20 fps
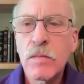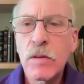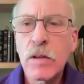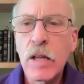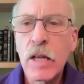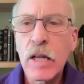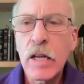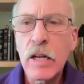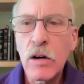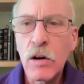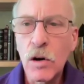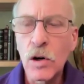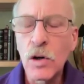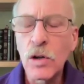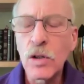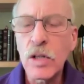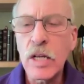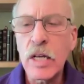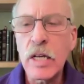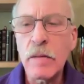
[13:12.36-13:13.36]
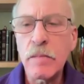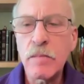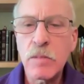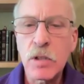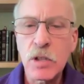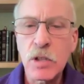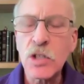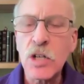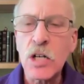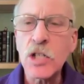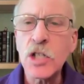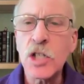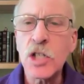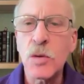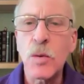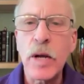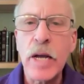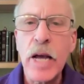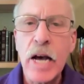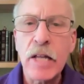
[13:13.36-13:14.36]
the early discussion
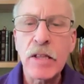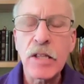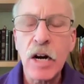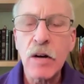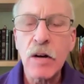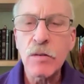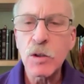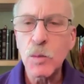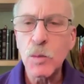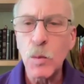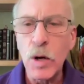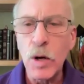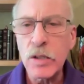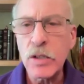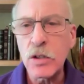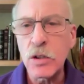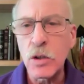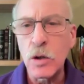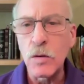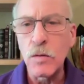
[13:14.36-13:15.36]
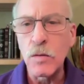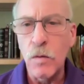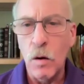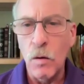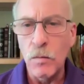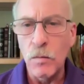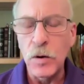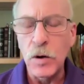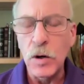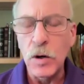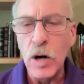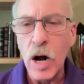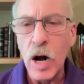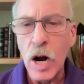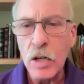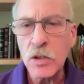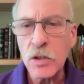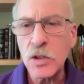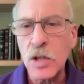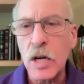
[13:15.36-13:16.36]
we had that I was willing to do
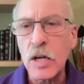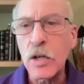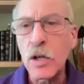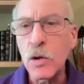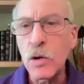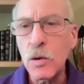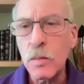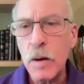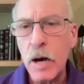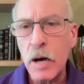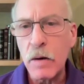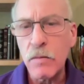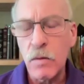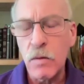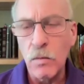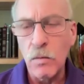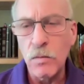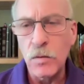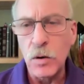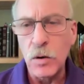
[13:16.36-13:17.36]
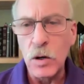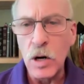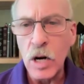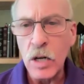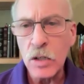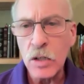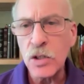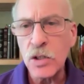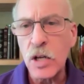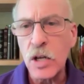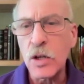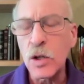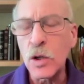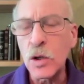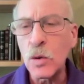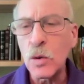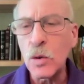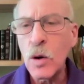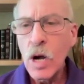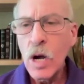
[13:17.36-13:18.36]
FOLFIRINOX. I knew about FOLFIRINOX. I
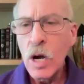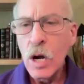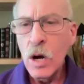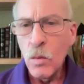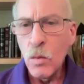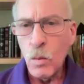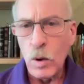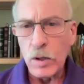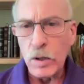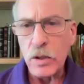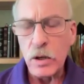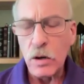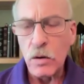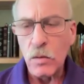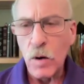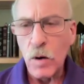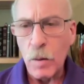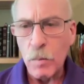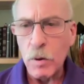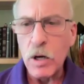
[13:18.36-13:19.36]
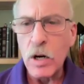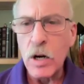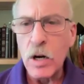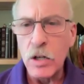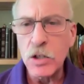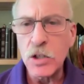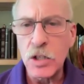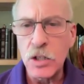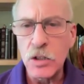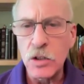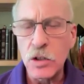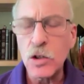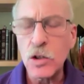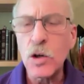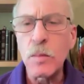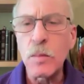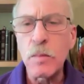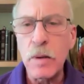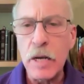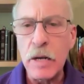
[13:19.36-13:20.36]
knew what the repercussions
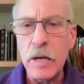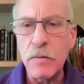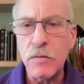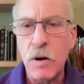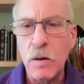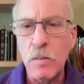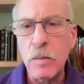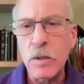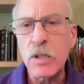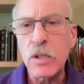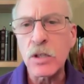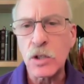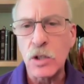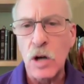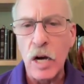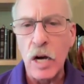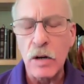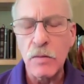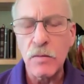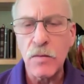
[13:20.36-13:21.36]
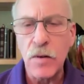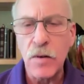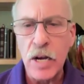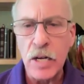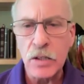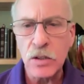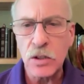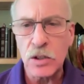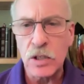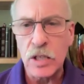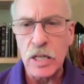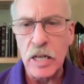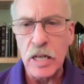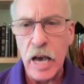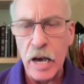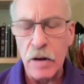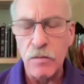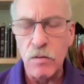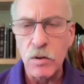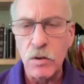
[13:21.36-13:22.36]
could be from it, the side effects, the
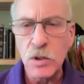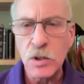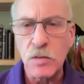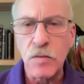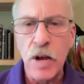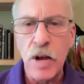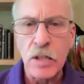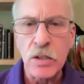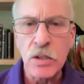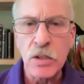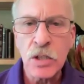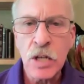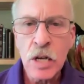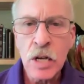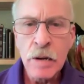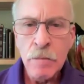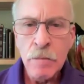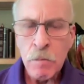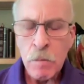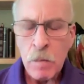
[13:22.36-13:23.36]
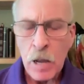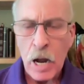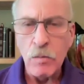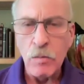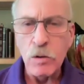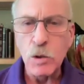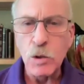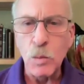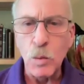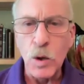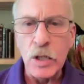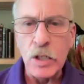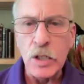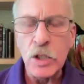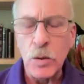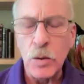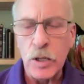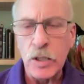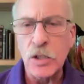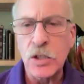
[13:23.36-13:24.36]
adverse events. I was willing
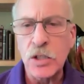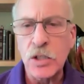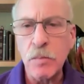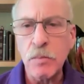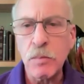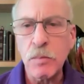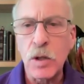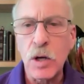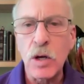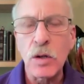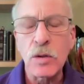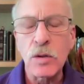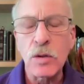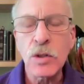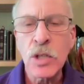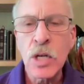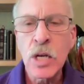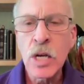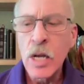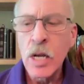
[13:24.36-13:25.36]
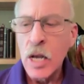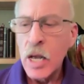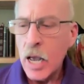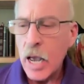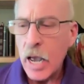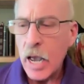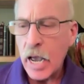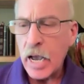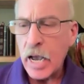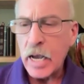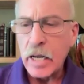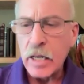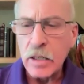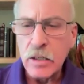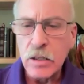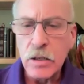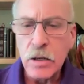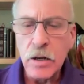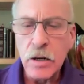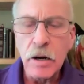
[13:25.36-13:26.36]
to accept those.
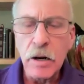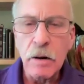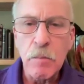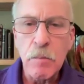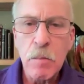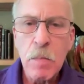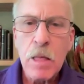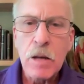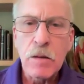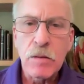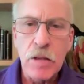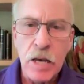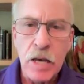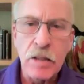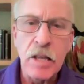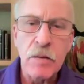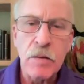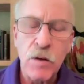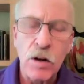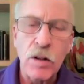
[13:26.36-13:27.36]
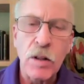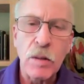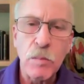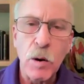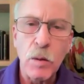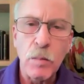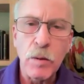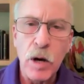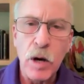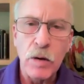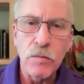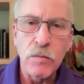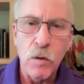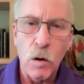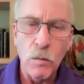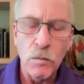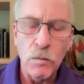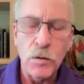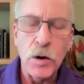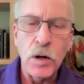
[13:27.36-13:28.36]
And then they finally put me on
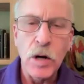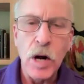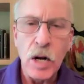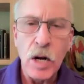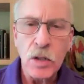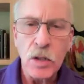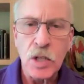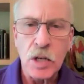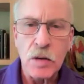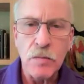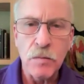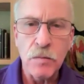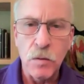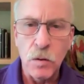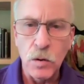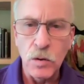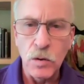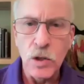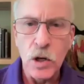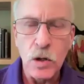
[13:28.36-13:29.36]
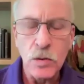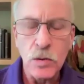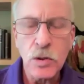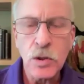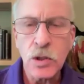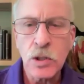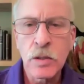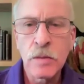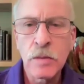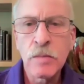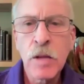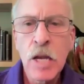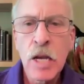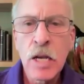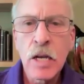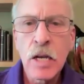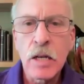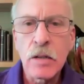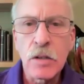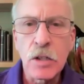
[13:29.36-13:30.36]
FOLFIRINOX at full dose.
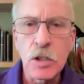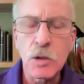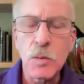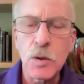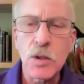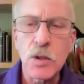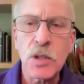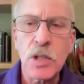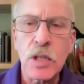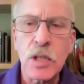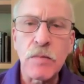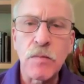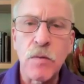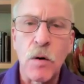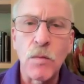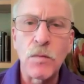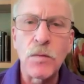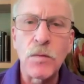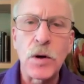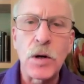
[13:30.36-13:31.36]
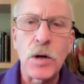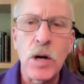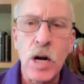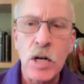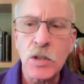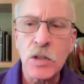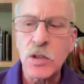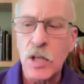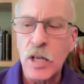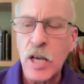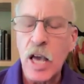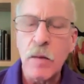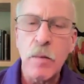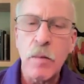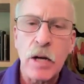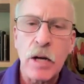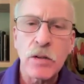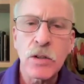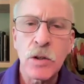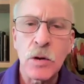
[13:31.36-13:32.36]
This was the FOLFIRINOX that came
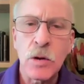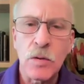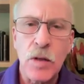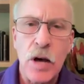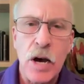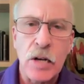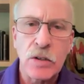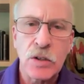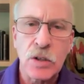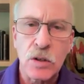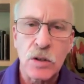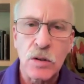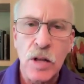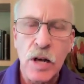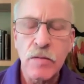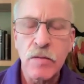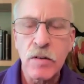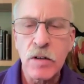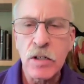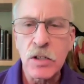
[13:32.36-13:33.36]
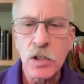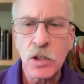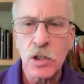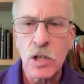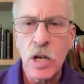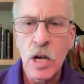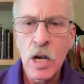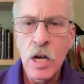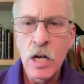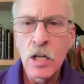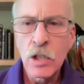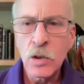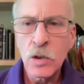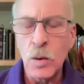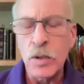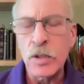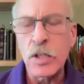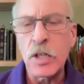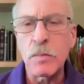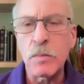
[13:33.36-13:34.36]
out in 2011. It's
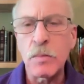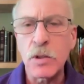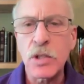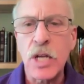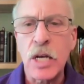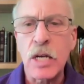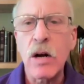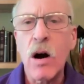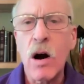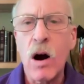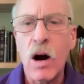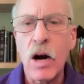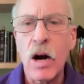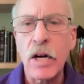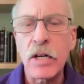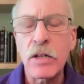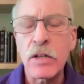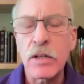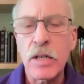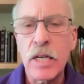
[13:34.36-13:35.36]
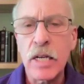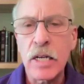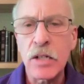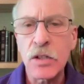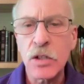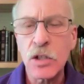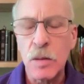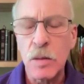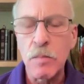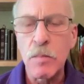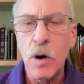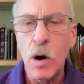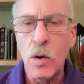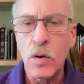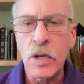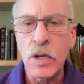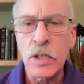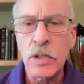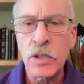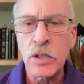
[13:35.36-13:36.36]
20% higher in its
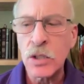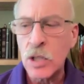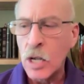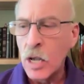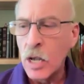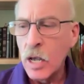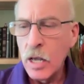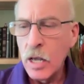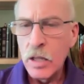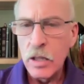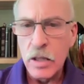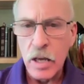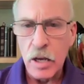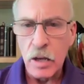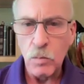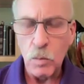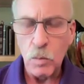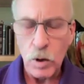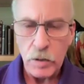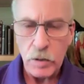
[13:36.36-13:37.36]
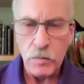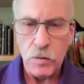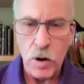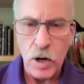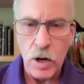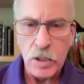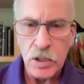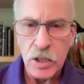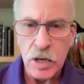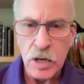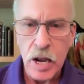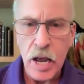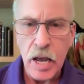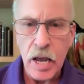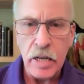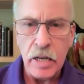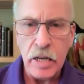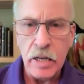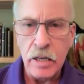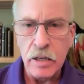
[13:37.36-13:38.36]
components than what you find
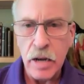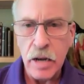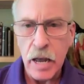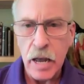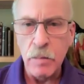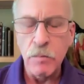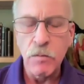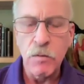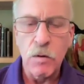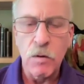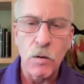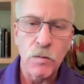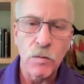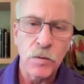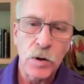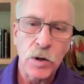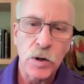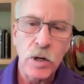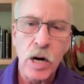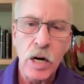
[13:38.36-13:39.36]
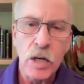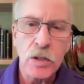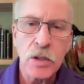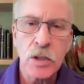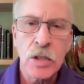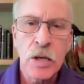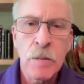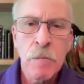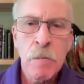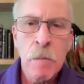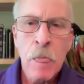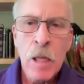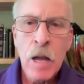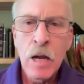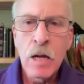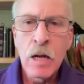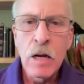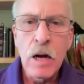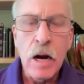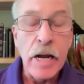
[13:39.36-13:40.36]
today in M-FOLFIRINOX.
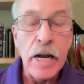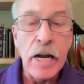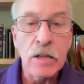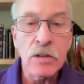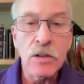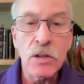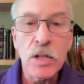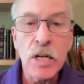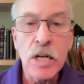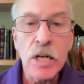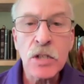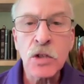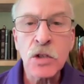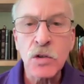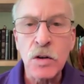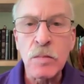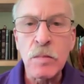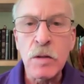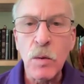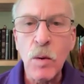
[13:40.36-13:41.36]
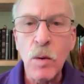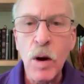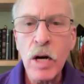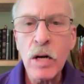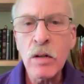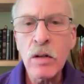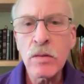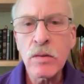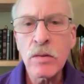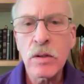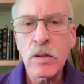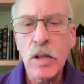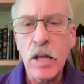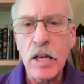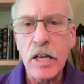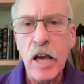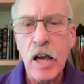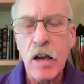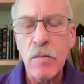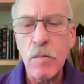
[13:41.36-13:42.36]
I handled it extremely well. They
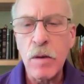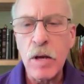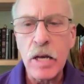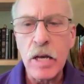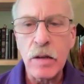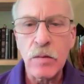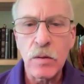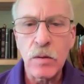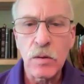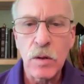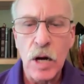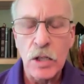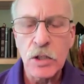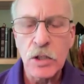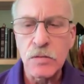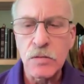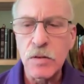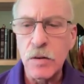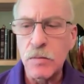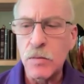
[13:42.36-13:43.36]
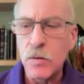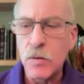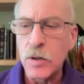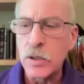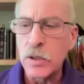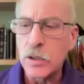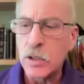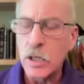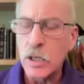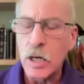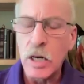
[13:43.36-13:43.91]
gave me lots of different